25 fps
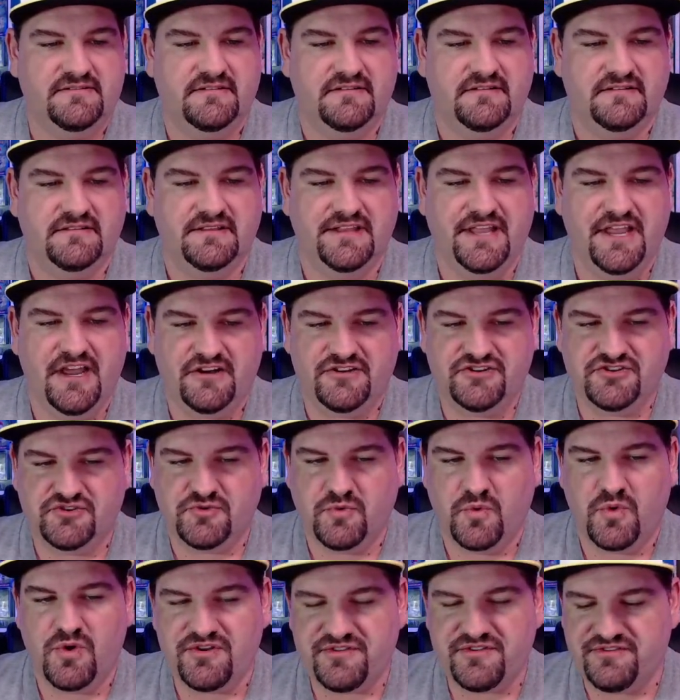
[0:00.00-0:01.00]
Leon's
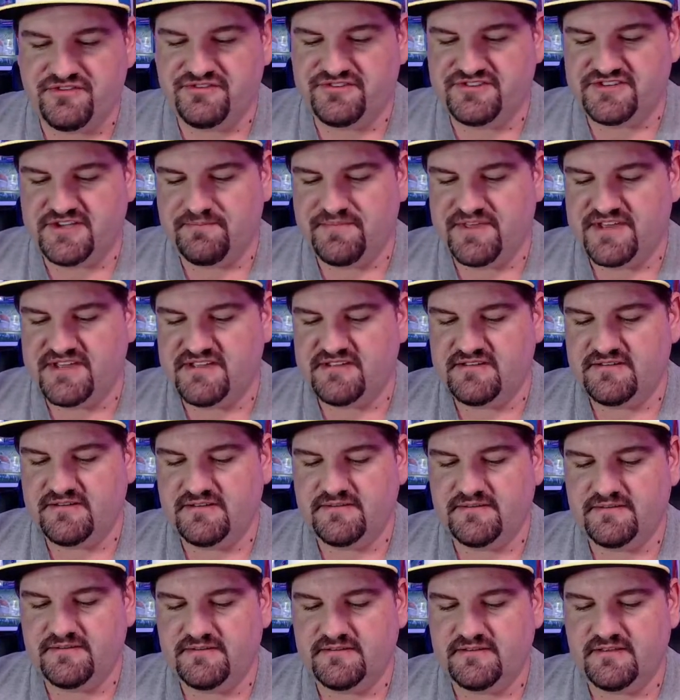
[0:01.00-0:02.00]
worth something?
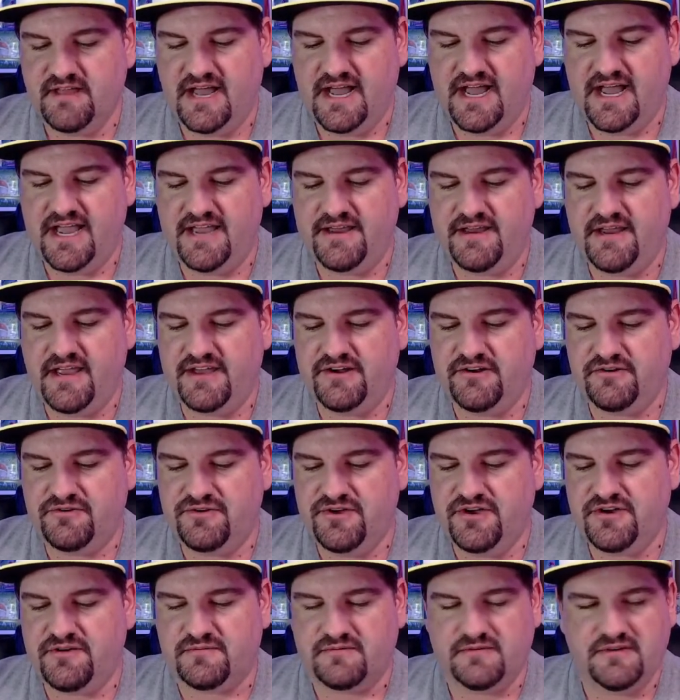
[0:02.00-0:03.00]
I don't
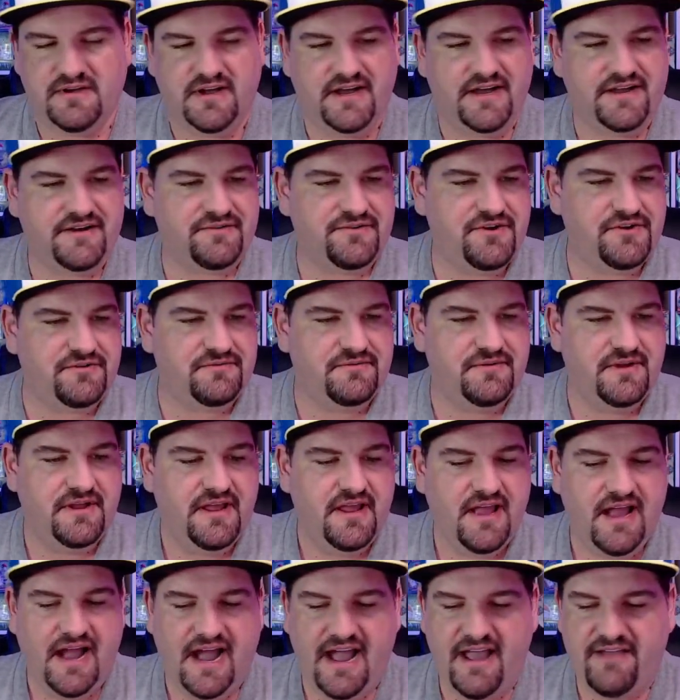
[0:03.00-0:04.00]
know. I don't know.
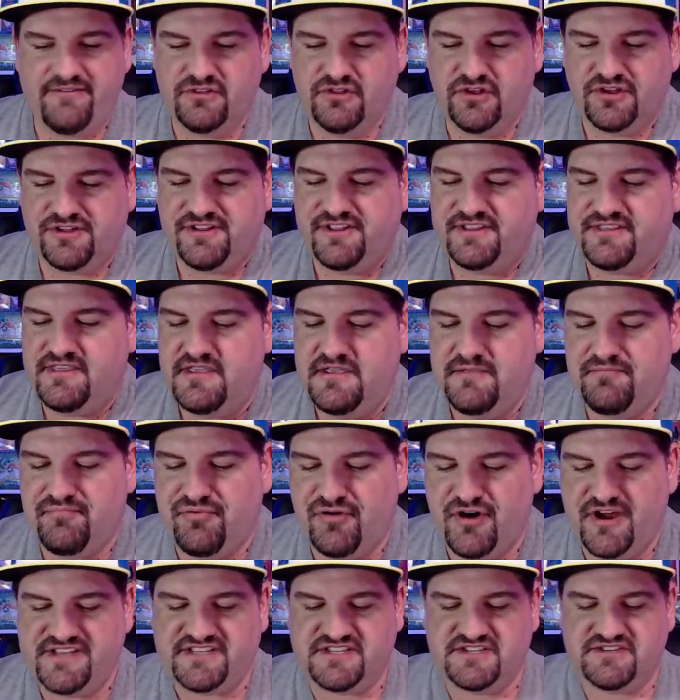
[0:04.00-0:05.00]
I haven't looked at the
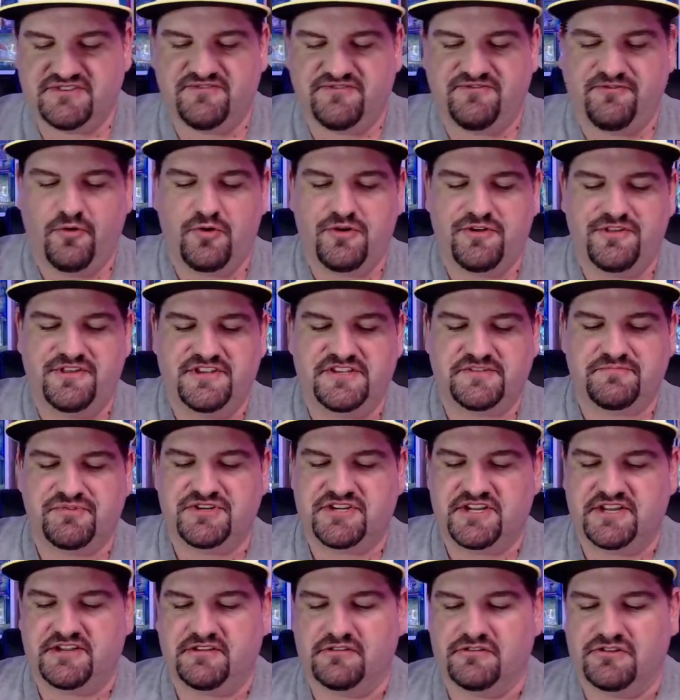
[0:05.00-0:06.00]
prices for this
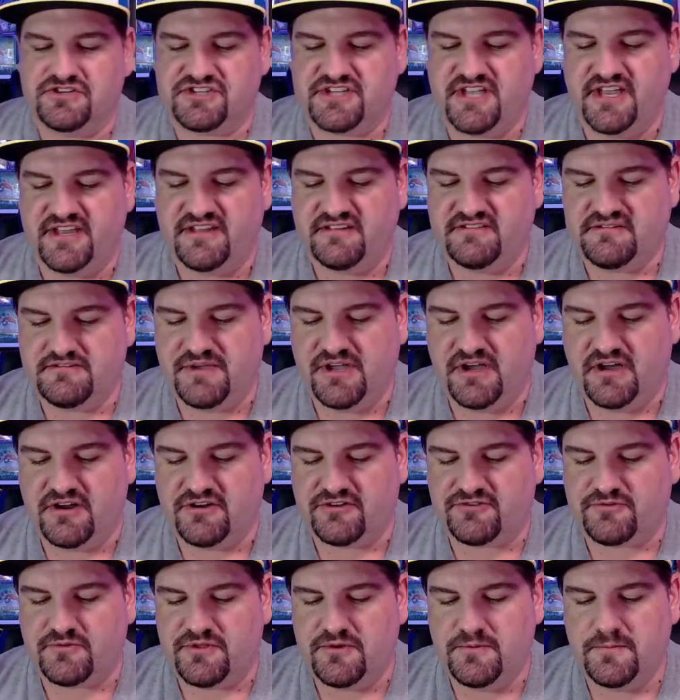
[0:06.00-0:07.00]
particular set, to be
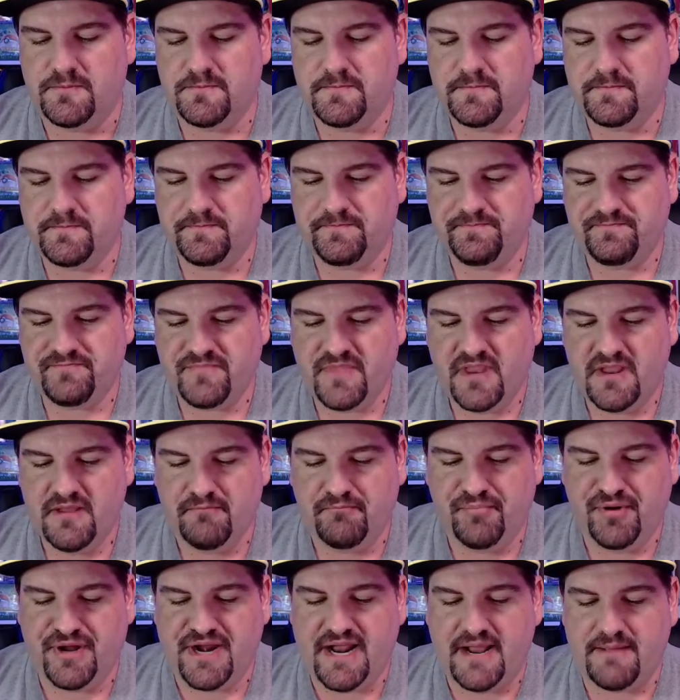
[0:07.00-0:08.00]
honest with you.
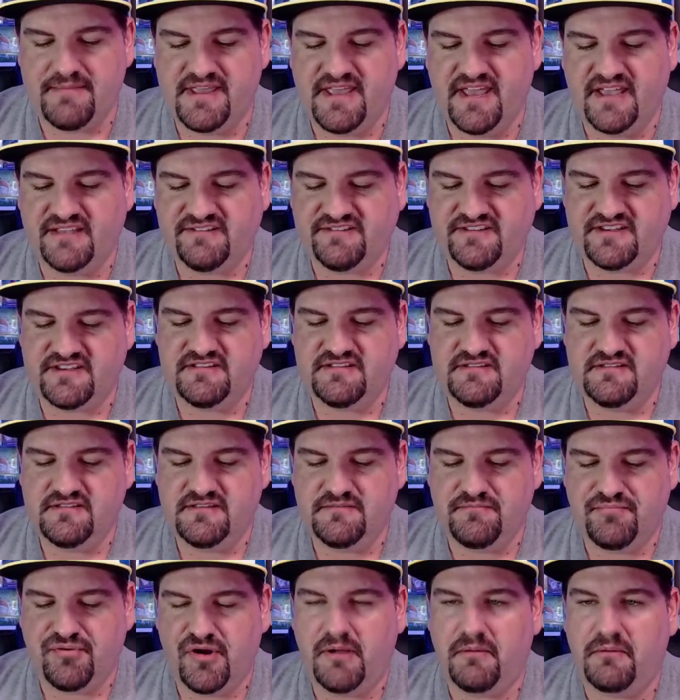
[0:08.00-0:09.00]
But I'm guessing
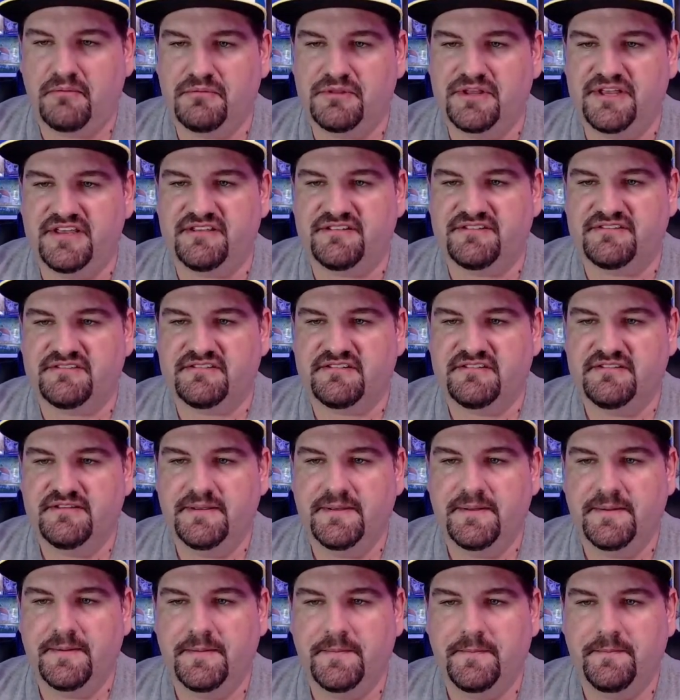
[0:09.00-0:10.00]
probably is,
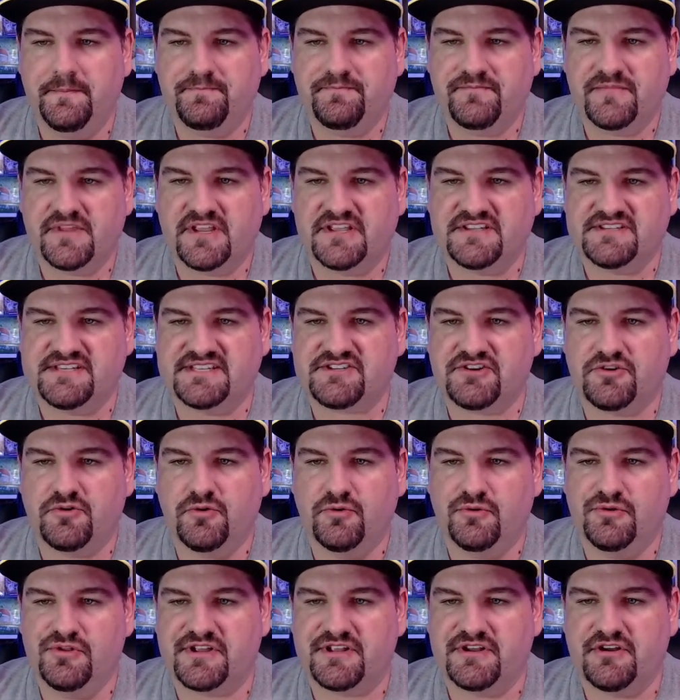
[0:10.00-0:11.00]
because that's a
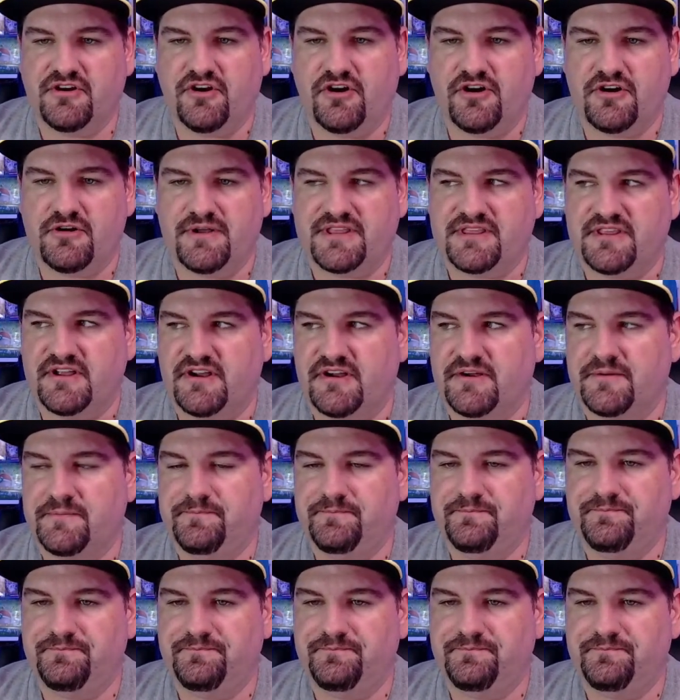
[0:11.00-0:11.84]
cool looking card right there.